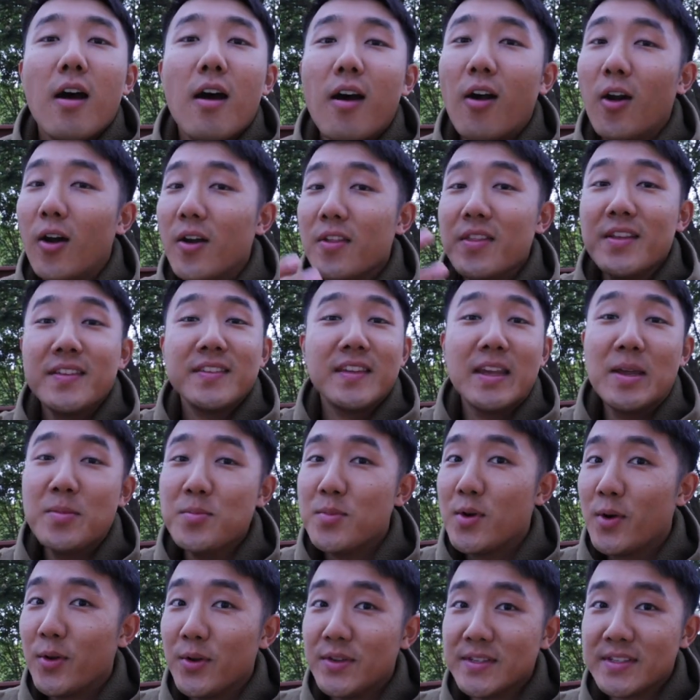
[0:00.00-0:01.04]
are in the same
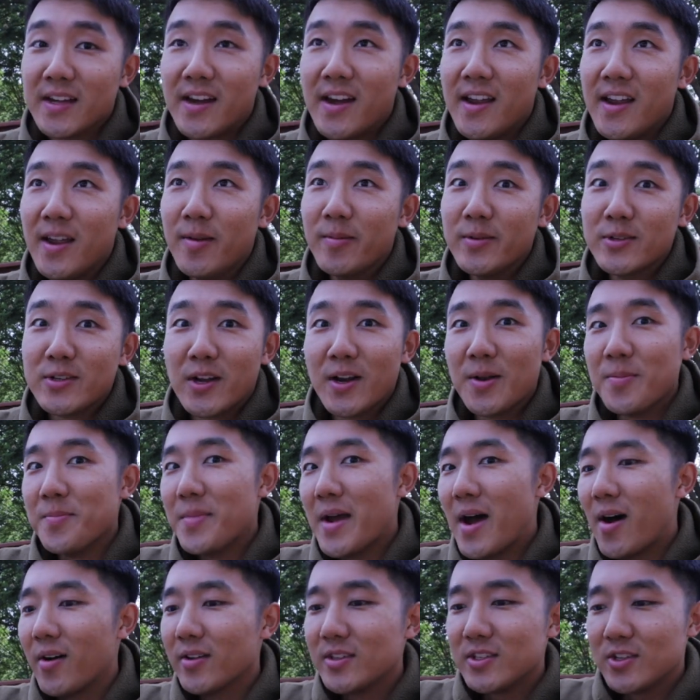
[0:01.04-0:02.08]
boat as I am trying to
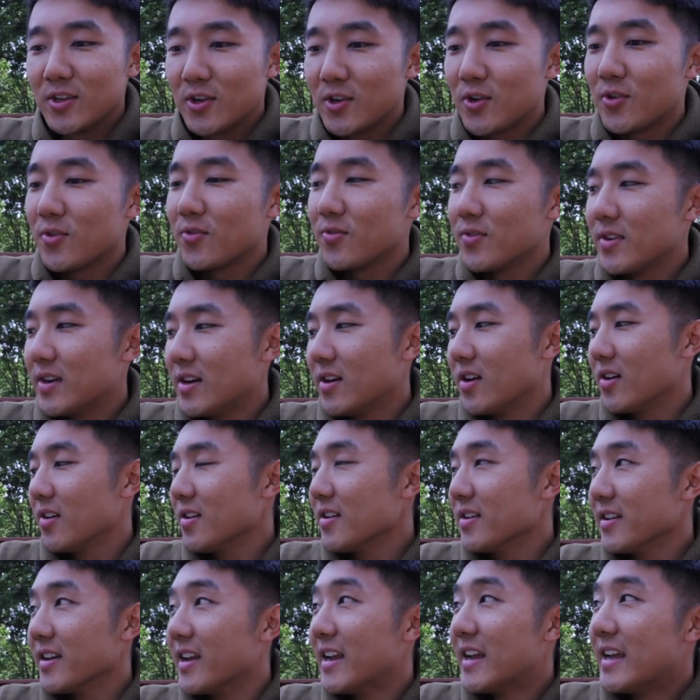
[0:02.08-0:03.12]
balance your career
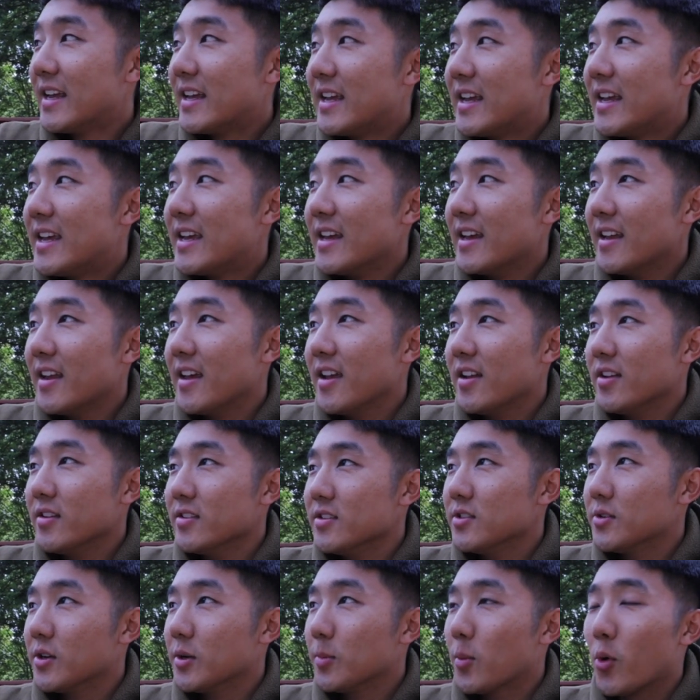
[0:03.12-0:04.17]
and, and
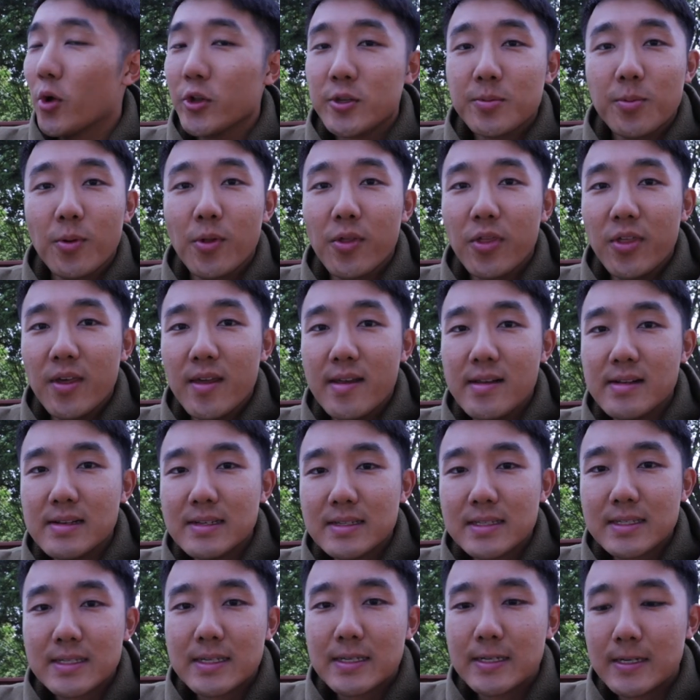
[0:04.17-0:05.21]
doing multiple
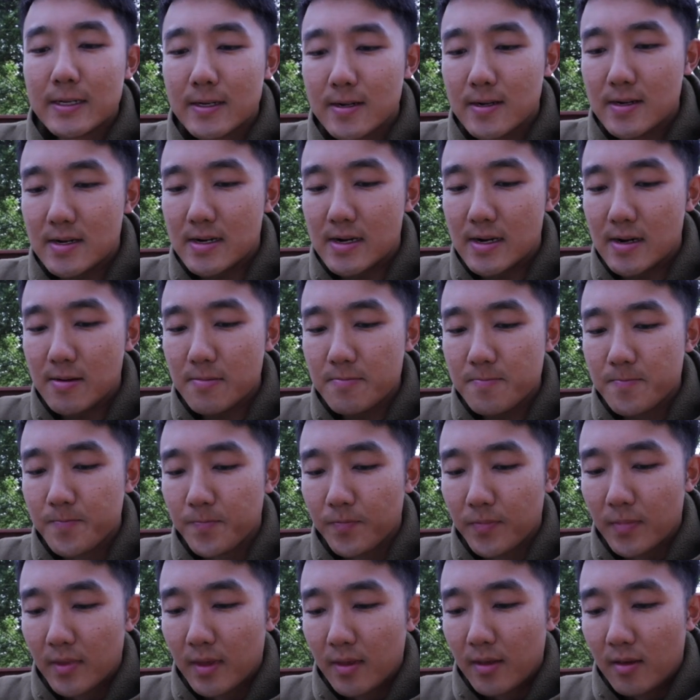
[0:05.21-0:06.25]
things. Um,
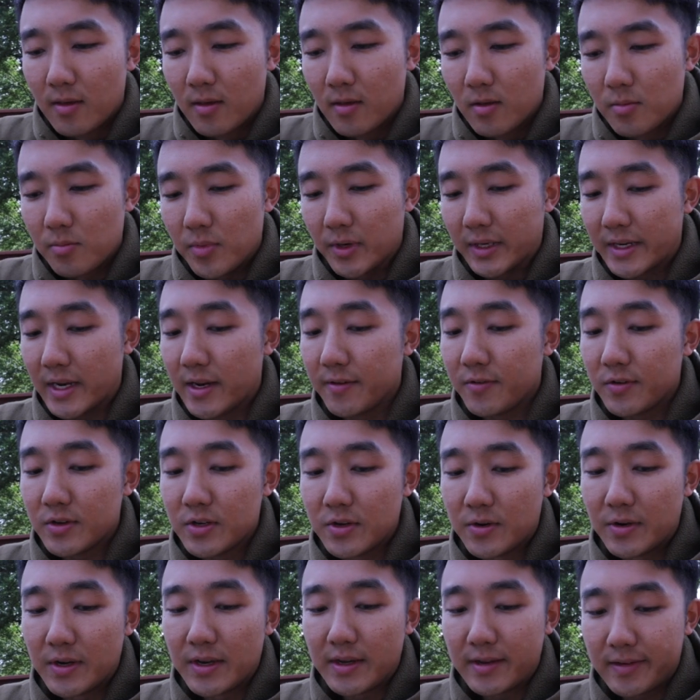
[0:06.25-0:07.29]
but again, if you're
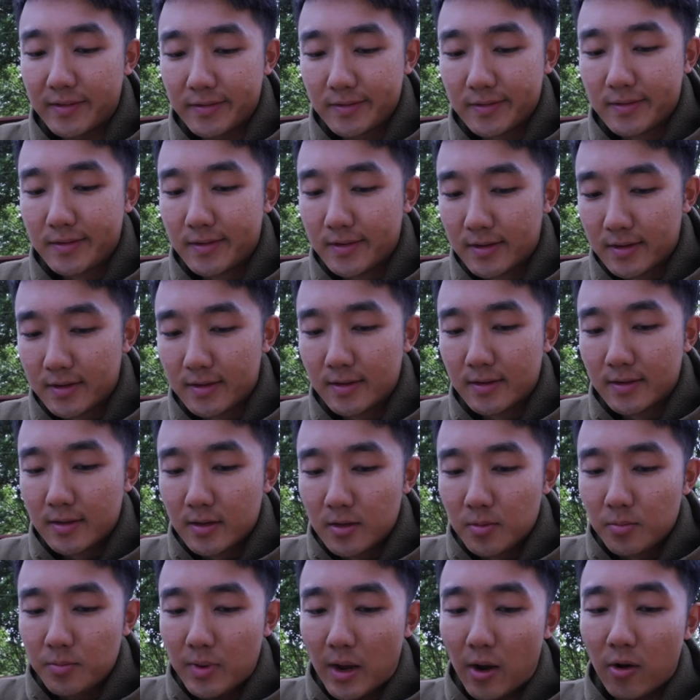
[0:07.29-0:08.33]
doing it,
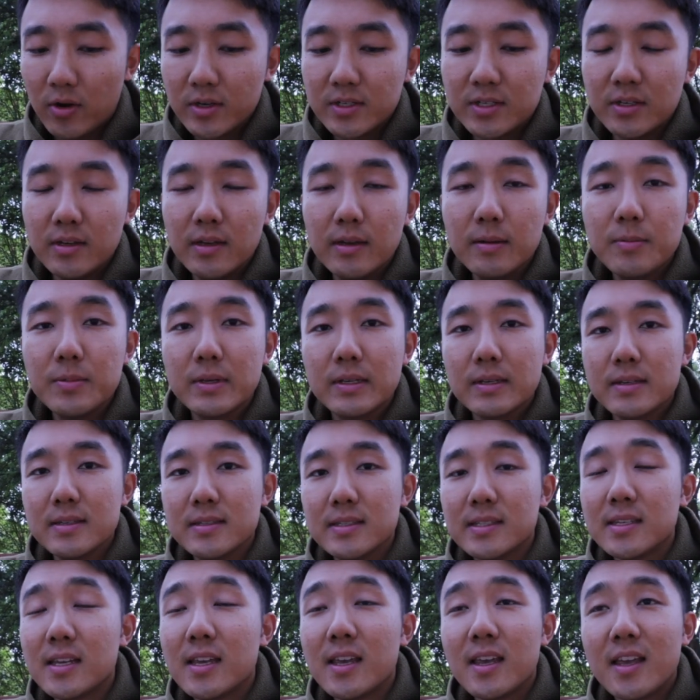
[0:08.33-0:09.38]
power to you
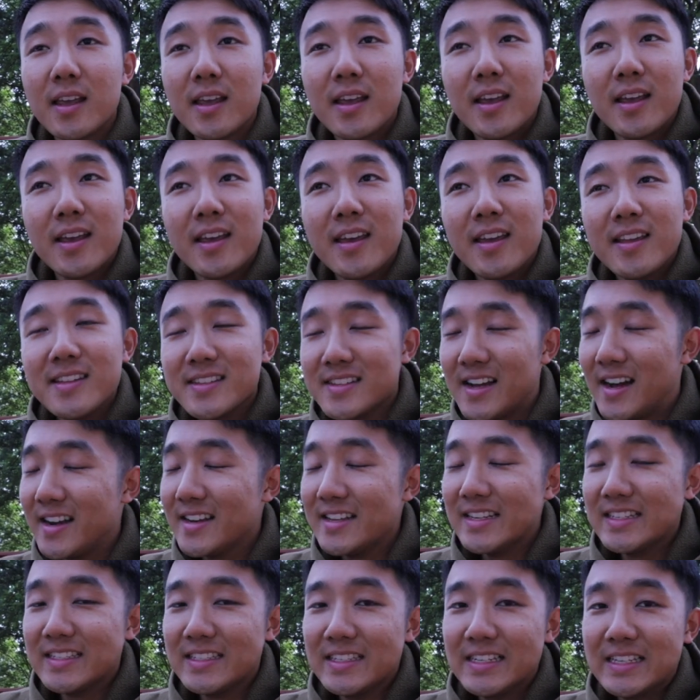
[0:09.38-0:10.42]
because it's not
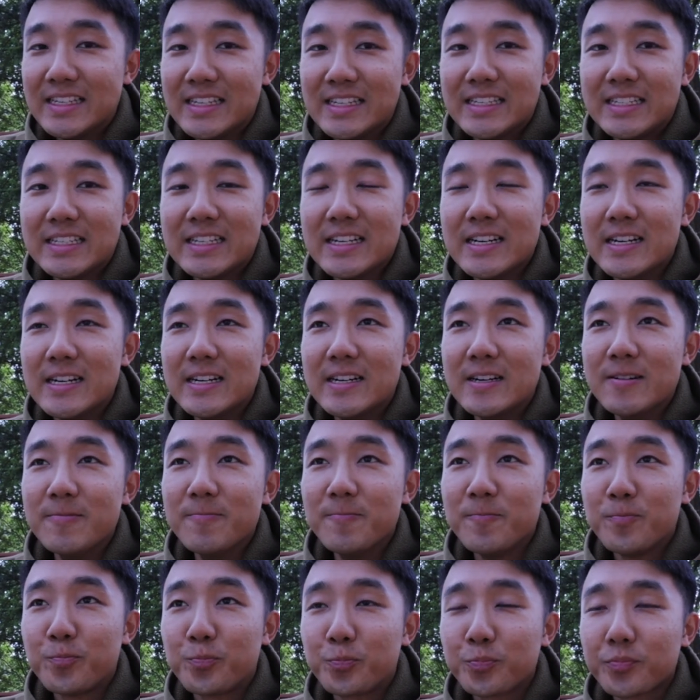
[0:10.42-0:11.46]
easy.
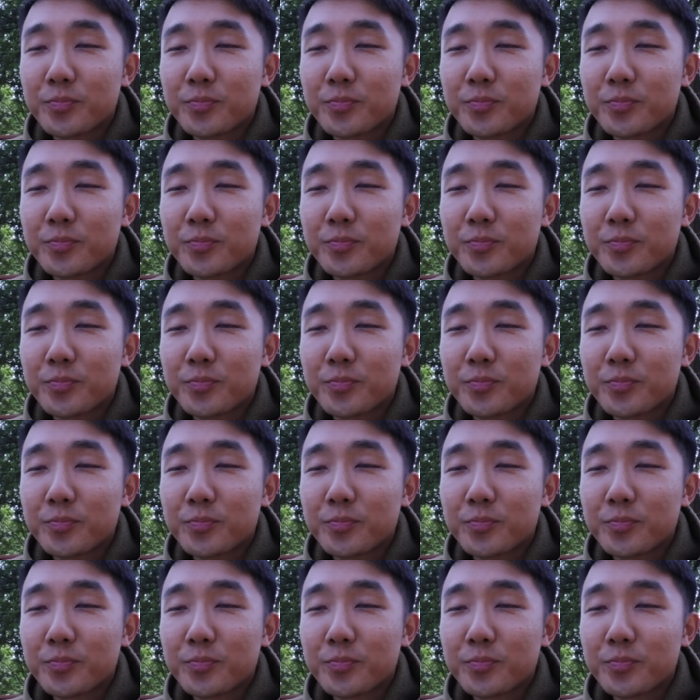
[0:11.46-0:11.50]
Um,